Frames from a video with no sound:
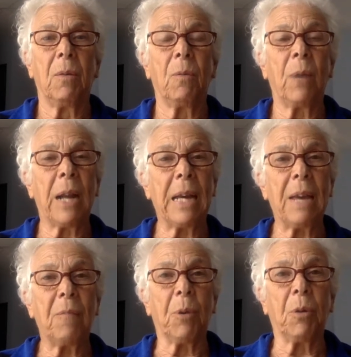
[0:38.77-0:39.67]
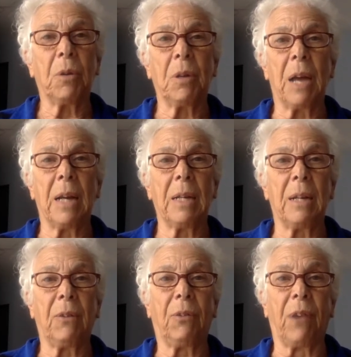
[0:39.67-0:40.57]
When I gave birth in
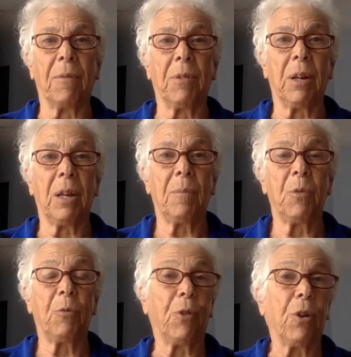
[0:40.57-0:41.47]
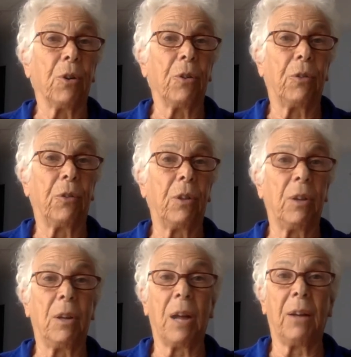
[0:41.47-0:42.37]
1970, first in
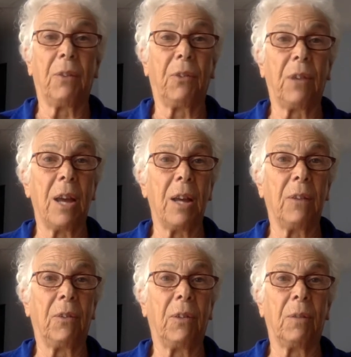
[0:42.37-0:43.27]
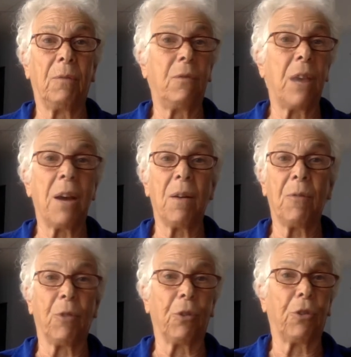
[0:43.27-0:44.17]
the United States, the very
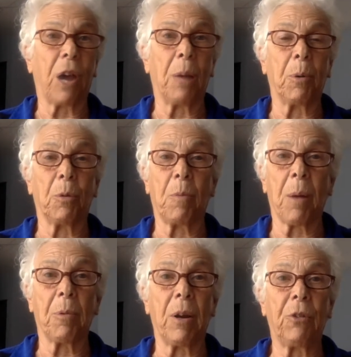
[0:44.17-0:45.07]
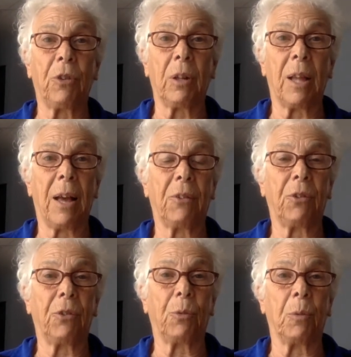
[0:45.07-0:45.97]
first childbirth preparation
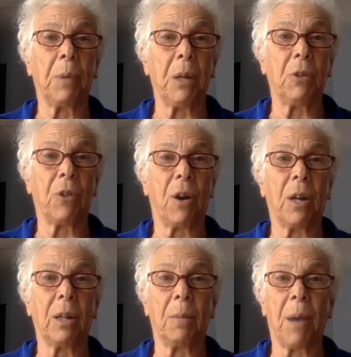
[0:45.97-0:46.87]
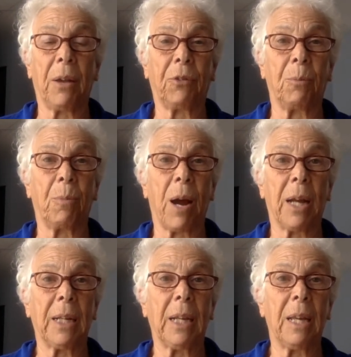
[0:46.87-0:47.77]
classes were being taught, Lamaze and
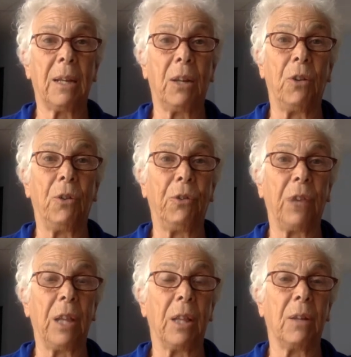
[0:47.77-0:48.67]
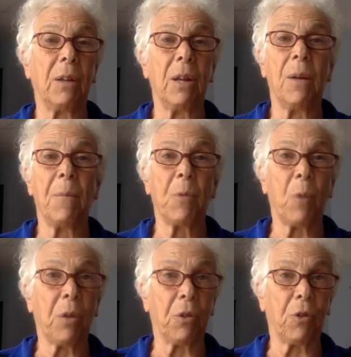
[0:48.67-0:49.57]
Bradley, and in New Zealand,
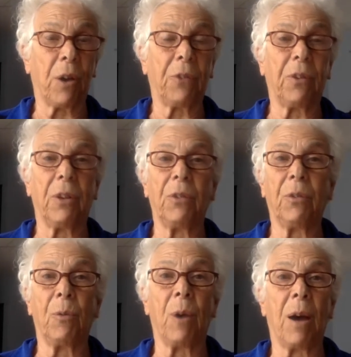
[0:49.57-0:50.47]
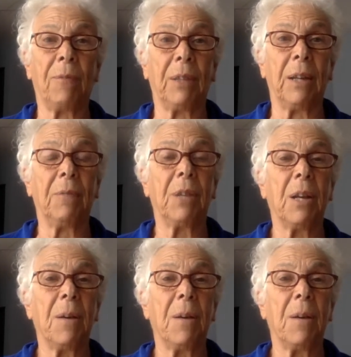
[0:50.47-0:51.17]
where the trust is and where I've lived,